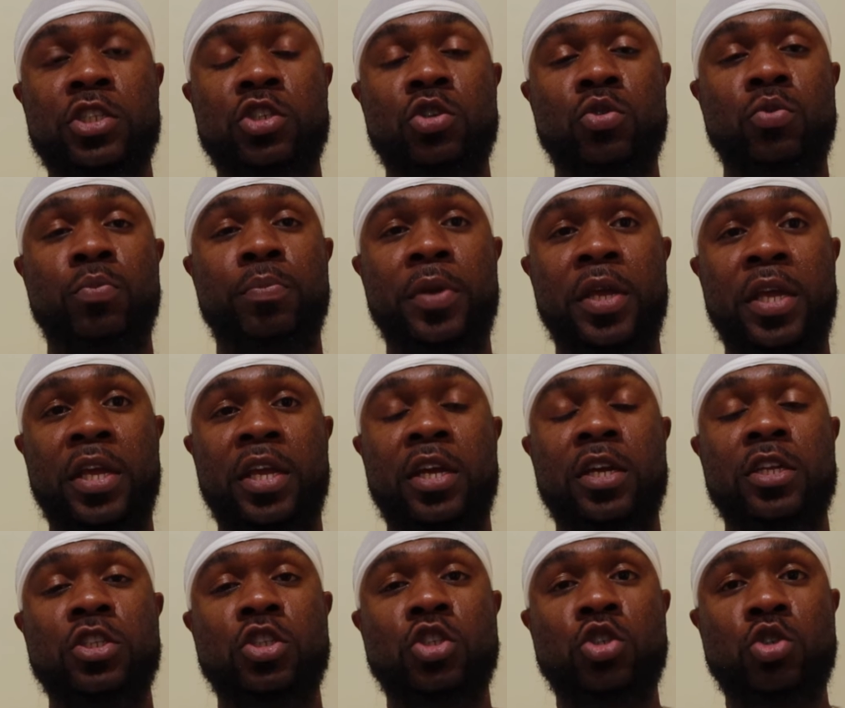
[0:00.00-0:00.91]
to be
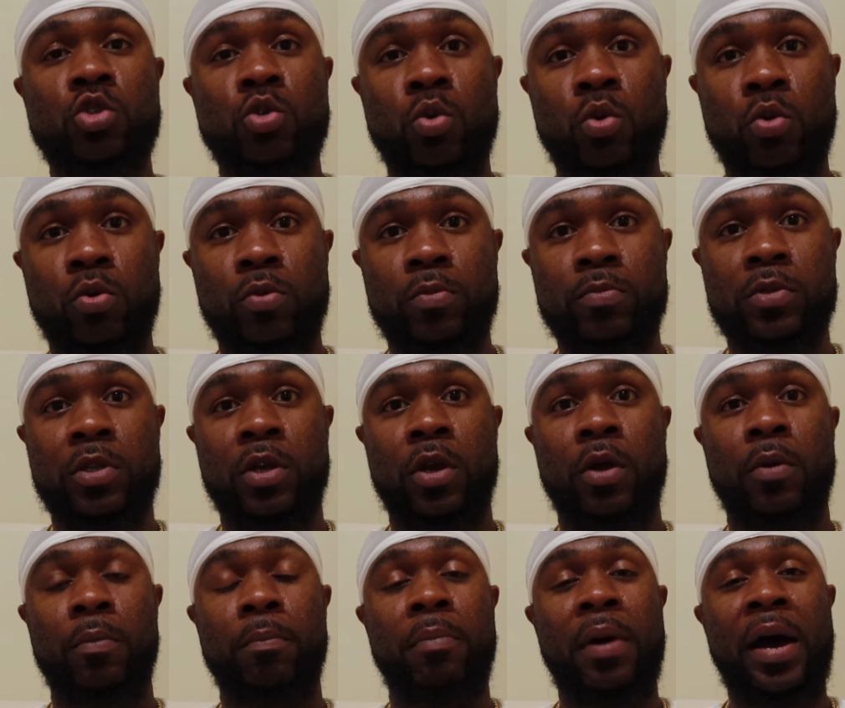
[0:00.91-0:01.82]
consumed
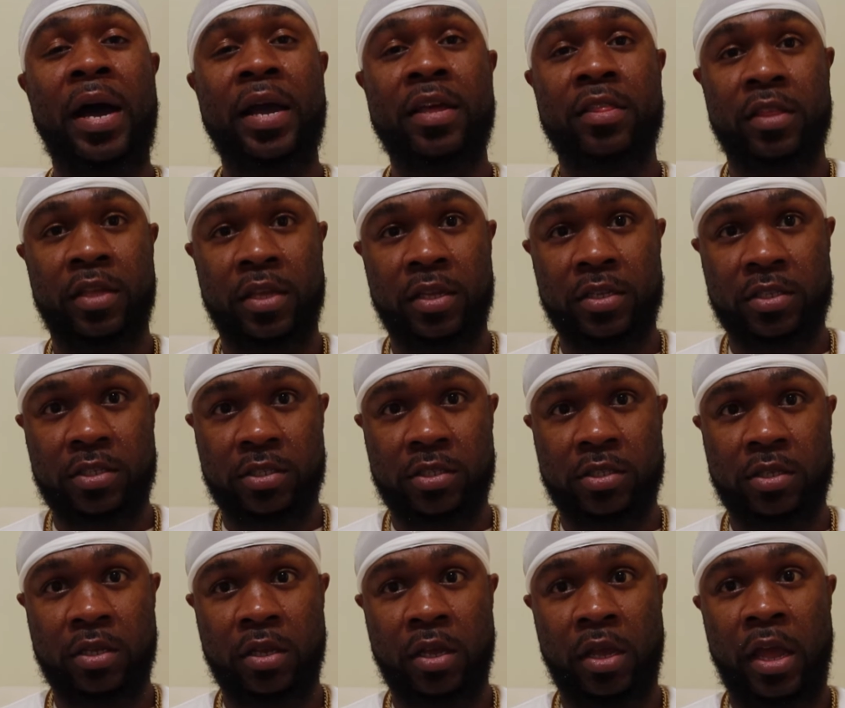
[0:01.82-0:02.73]
by
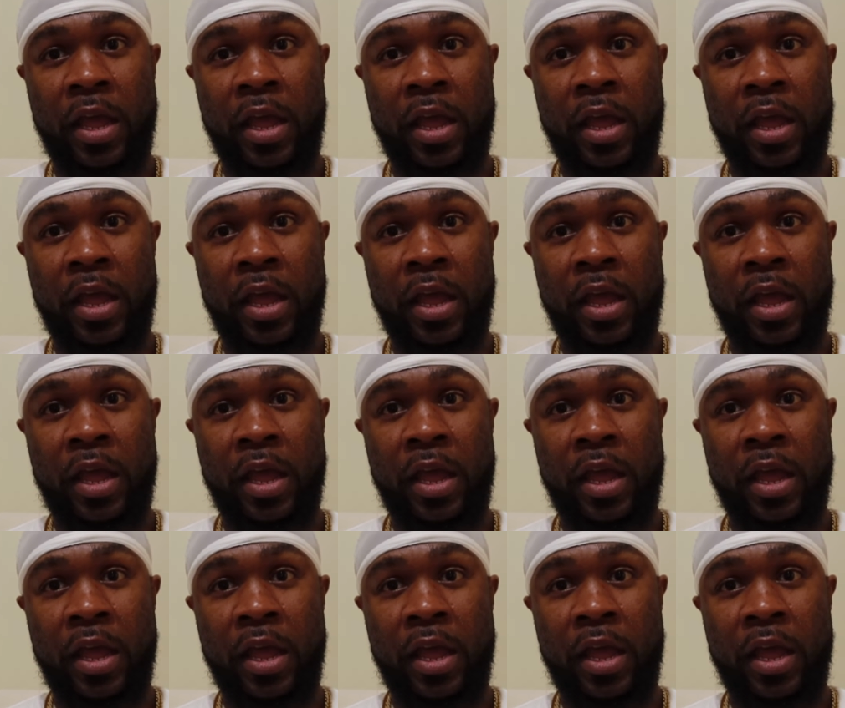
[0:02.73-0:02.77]
this.